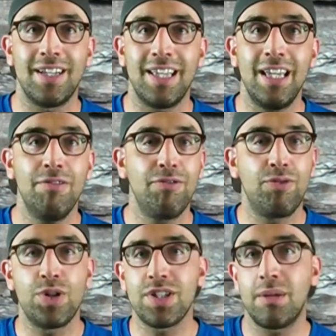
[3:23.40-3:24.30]
if
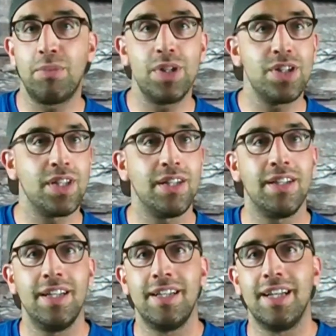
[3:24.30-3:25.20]
for some reason
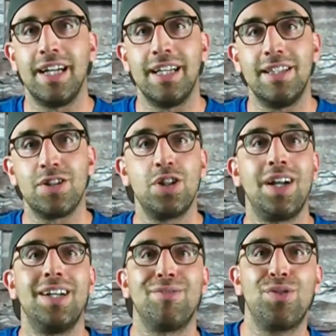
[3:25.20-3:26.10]
there's not
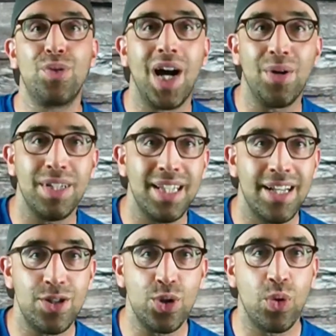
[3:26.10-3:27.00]
enough grout in
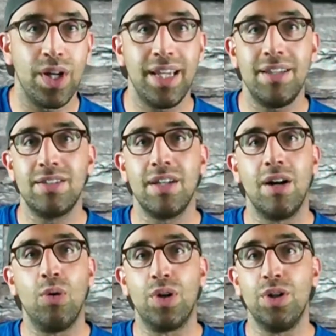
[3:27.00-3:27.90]
that joint,
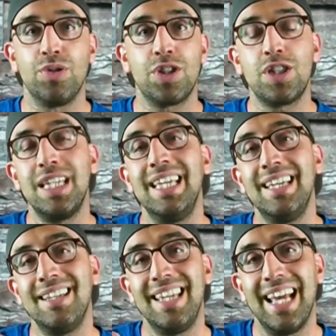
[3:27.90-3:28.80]
or you're
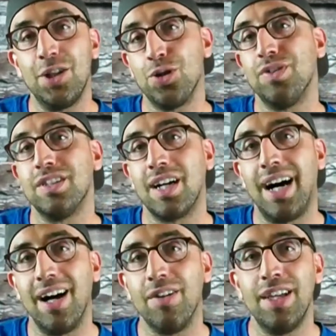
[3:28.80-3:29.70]
seeing the edge of the
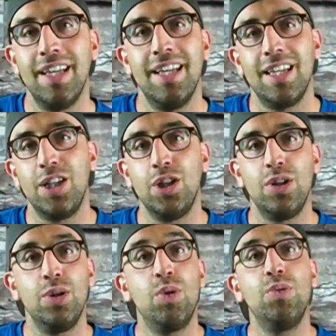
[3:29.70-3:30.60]
tile,
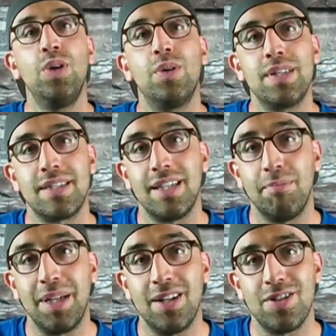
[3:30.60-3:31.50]
you won't notice
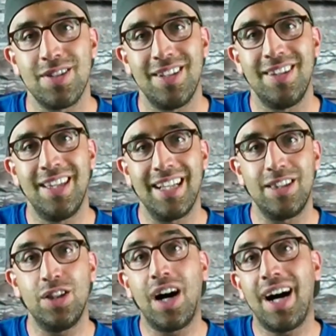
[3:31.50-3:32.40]
it because
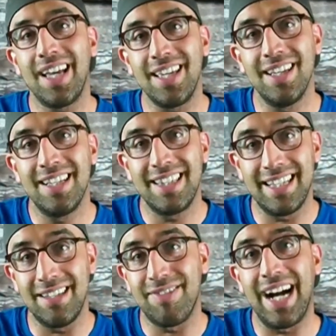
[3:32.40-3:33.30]
that dye
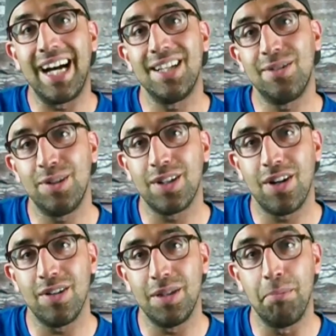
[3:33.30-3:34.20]
that they've added to
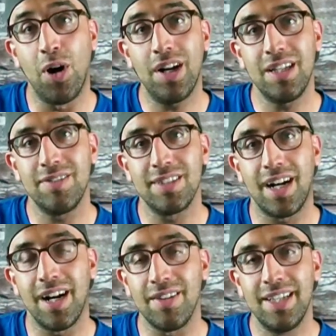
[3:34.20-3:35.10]
the body of the
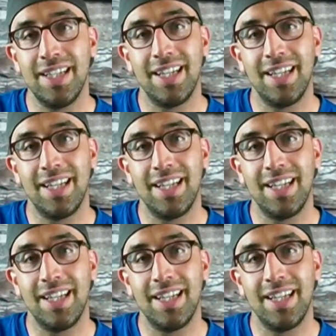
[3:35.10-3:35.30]
tile